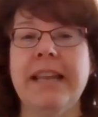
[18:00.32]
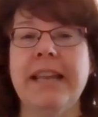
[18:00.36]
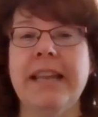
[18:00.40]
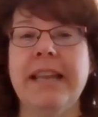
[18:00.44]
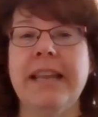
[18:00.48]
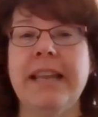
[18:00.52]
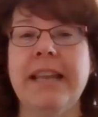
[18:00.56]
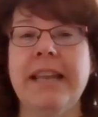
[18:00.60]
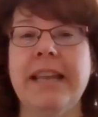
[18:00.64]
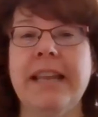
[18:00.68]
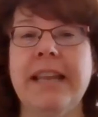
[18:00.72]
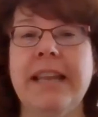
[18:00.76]

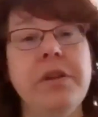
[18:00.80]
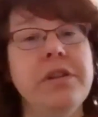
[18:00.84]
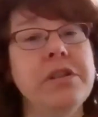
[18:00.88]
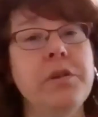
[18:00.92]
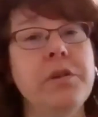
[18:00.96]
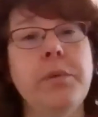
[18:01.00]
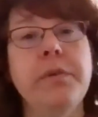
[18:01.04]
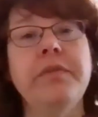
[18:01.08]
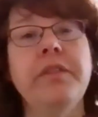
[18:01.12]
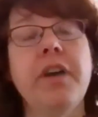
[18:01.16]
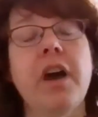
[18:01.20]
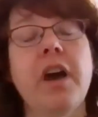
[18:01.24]
afternoon. And
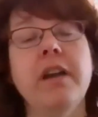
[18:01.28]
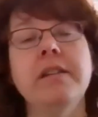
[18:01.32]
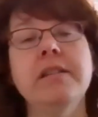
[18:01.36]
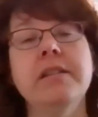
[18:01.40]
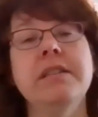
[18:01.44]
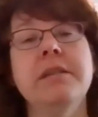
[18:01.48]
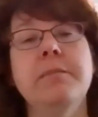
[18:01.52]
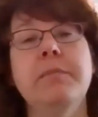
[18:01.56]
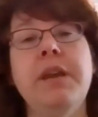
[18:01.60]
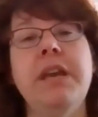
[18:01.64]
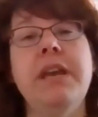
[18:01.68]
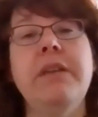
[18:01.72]
so we've gone to
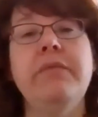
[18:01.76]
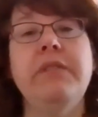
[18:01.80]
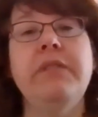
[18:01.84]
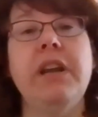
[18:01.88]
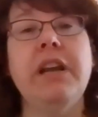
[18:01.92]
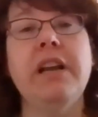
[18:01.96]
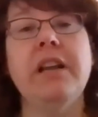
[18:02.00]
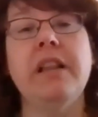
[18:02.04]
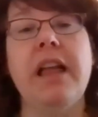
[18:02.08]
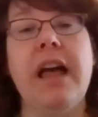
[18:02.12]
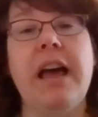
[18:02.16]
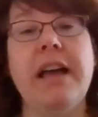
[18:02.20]
some
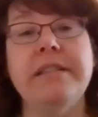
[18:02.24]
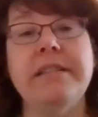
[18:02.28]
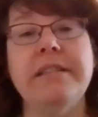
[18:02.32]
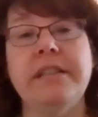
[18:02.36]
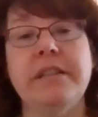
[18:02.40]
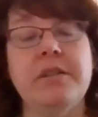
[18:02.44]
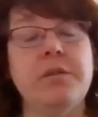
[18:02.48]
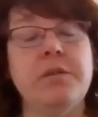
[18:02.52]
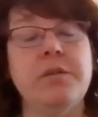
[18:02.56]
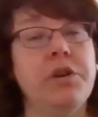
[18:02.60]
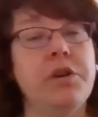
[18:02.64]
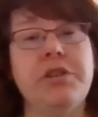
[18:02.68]
evening
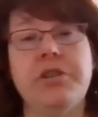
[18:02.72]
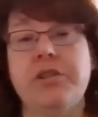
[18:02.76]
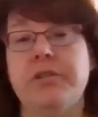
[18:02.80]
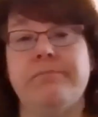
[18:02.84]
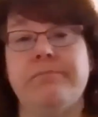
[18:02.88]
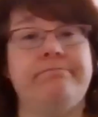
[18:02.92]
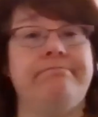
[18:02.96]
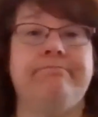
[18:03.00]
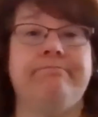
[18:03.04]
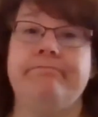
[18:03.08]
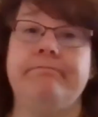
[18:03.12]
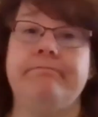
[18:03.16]
classes, which
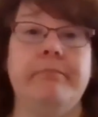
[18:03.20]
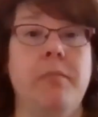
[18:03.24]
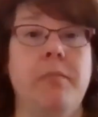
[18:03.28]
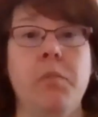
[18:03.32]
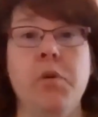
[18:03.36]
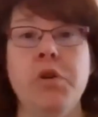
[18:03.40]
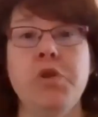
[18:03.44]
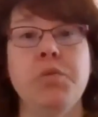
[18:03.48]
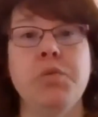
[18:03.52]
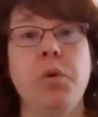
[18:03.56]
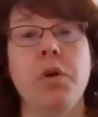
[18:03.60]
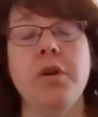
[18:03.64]

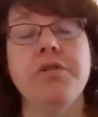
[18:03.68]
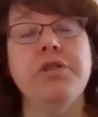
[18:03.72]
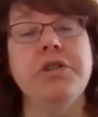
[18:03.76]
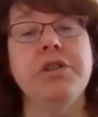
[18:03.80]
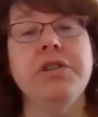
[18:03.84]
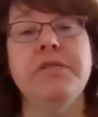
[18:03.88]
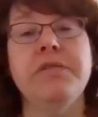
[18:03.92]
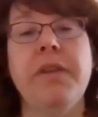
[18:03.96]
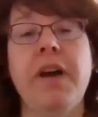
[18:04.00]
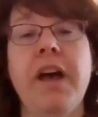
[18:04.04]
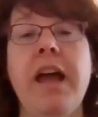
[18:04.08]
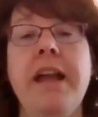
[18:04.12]
work
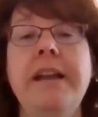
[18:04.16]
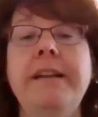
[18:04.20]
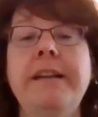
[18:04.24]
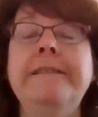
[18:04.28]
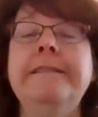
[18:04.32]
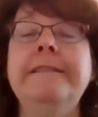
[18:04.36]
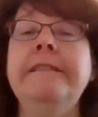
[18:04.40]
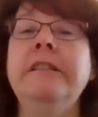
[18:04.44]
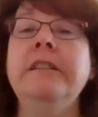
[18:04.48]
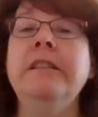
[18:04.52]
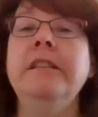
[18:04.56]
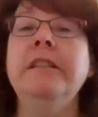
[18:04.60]
just fine.
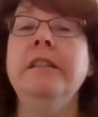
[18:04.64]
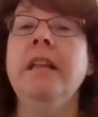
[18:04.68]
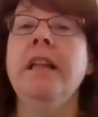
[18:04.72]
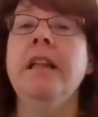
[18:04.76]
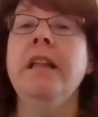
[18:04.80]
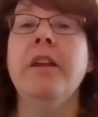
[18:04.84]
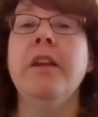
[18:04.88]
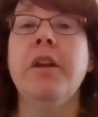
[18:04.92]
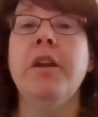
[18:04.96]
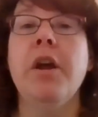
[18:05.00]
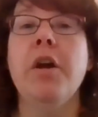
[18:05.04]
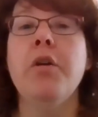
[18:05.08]

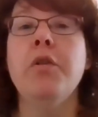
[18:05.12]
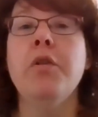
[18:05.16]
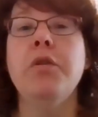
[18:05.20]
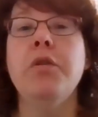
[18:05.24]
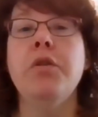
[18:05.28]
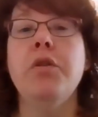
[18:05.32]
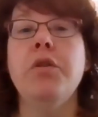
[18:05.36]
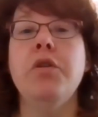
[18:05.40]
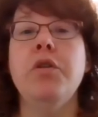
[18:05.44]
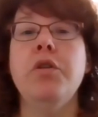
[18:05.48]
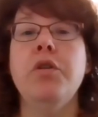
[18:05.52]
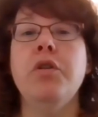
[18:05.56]

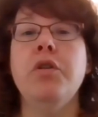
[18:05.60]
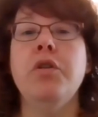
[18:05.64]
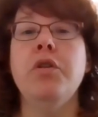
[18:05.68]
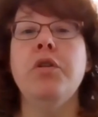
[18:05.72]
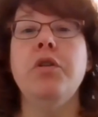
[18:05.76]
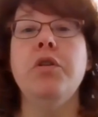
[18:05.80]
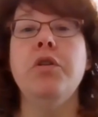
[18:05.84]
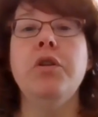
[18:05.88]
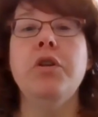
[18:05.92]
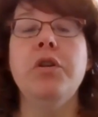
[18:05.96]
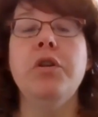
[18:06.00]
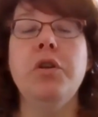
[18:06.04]

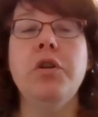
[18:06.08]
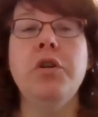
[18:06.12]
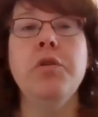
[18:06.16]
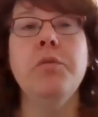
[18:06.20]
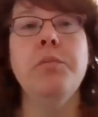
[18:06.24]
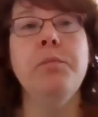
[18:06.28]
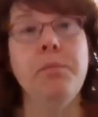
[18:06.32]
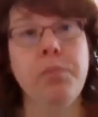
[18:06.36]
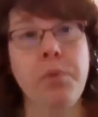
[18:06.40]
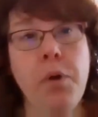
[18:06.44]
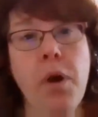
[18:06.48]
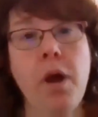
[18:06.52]

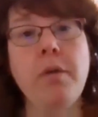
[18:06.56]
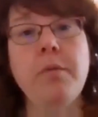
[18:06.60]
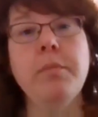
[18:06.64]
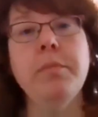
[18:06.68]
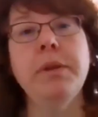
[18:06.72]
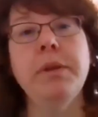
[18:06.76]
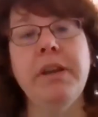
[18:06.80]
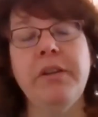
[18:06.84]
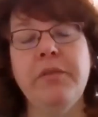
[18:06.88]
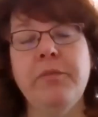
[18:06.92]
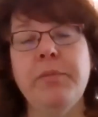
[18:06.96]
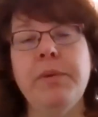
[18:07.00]
You
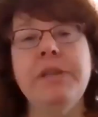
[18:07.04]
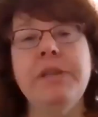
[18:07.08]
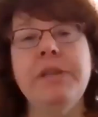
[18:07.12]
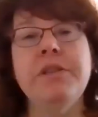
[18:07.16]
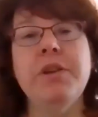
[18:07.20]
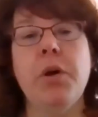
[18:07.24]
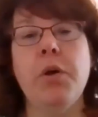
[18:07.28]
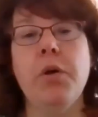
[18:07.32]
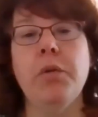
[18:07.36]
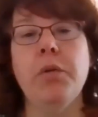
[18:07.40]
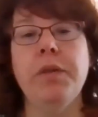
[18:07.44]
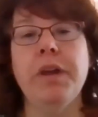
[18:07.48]
probably have been
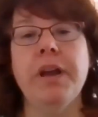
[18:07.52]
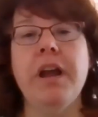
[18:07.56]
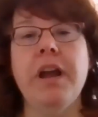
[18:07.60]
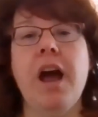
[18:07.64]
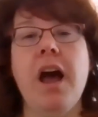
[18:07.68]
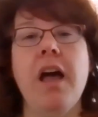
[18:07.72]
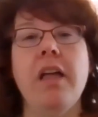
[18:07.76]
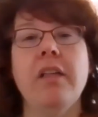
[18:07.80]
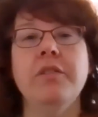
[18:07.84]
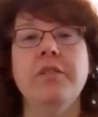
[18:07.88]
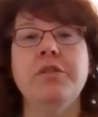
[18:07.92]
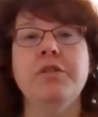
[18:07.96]
told that
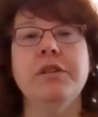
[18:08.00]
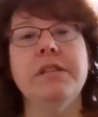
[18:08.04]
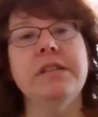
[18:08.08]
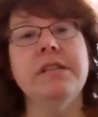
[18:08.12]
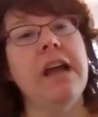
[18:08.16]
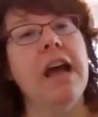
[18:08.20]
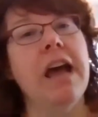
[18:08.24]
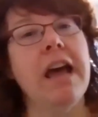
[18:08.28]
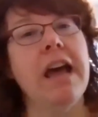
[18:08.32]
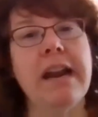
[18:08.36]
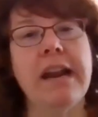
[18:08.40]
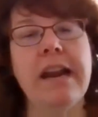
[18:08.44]
college is
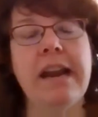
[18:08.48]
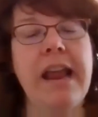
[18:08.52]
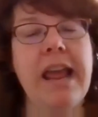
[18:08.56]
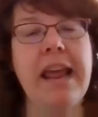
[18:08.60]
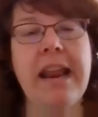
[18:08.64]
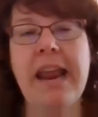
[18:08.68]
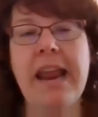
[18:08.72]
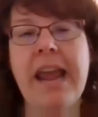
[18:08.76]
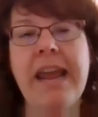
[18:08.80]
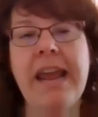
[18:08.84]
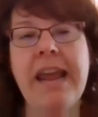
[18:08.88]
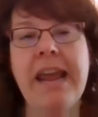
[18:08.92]
not an
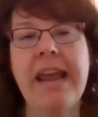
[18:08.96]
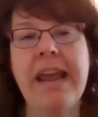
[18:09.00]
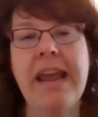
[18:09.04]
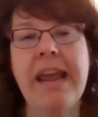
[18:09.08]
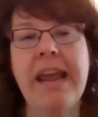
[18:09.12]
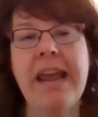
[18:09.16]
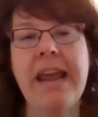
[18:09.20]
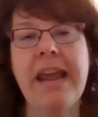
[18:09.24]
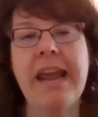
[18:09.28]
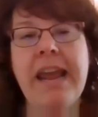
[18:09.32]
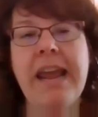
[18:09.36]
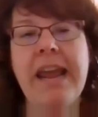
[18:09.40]
8 to
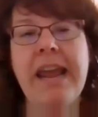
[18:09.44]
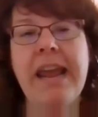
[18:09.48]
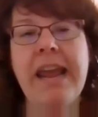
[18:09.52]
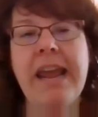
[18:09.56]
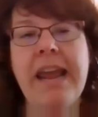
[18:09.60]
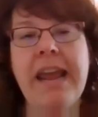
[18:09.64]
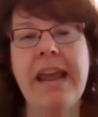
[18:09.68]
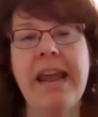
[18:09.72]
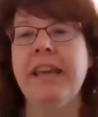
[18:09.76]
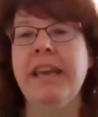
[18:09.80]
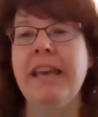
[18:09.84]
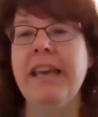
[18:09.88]
5
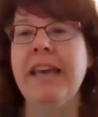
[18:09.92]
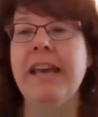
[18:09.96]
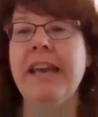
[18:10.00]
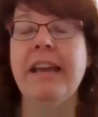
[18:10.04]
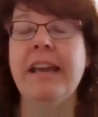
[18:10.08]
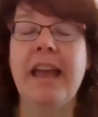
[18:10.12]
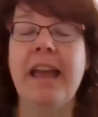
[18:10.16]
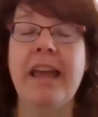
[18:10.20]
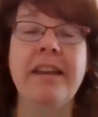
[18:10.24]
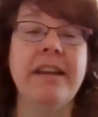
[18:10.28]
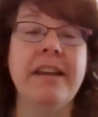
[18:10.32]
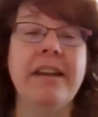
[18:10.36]

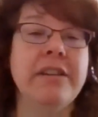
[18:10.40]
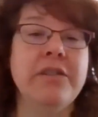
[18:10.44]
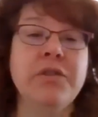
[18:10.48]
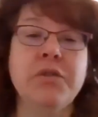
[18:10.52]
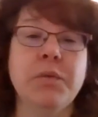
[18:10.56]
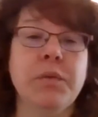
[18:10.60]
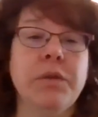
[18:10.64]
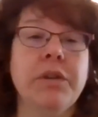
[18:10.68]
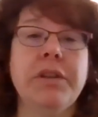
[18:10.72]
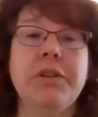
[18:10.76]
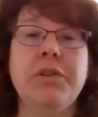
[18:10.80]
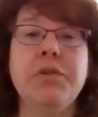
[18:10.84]
gig, and it's
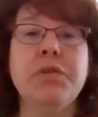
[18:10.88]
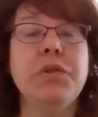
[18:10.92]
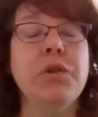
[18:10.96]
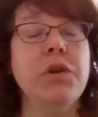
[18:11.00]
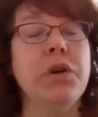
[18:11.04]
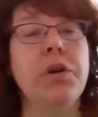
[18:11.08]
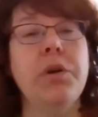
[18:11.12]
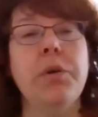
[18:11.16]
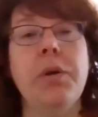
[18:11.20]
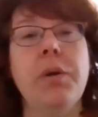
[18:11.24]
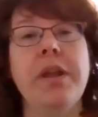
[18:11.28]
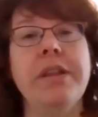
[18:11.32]
really
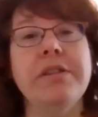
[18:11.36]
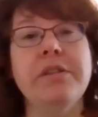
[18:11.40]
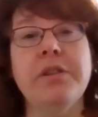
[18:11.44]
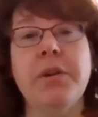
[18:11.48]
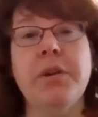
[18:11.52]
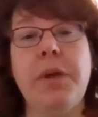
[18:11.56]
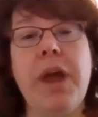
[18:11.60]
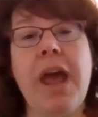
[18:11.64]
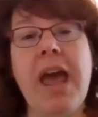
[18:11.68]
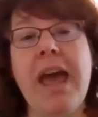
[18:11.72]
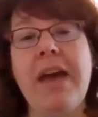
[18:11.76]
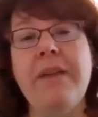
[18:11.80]
true. And so
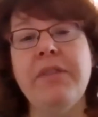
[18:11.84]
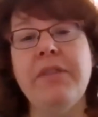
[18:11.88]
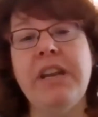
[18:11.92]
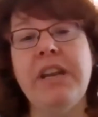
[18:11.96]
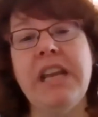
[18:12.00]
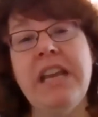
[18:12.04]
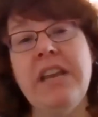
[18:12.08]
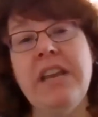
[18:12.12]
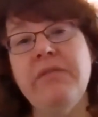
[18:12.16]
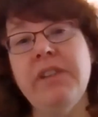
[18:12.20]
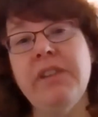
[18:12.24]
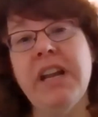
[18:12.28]
to have an
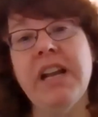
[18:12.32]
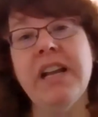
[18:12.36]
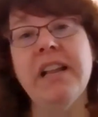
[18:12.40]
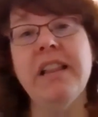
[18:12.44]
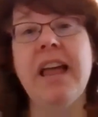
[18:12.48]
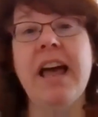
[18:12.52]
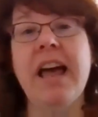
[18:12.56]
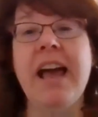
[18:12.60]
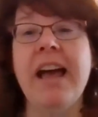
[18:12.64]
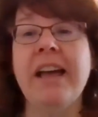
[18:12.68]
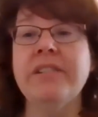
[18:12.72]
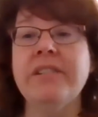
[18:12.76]
evening
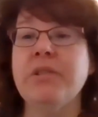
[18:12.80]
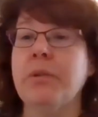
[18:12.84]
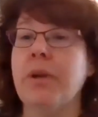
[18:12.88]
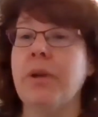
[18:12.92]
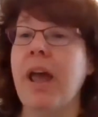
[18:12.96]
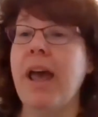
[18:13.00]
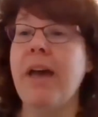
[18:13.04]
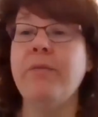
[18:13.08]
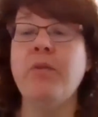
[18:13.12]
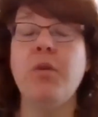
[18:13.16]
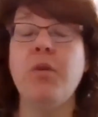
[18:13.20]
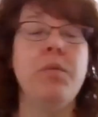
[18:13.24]
class or
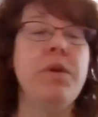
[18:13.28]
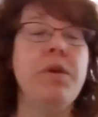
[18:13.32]
to have a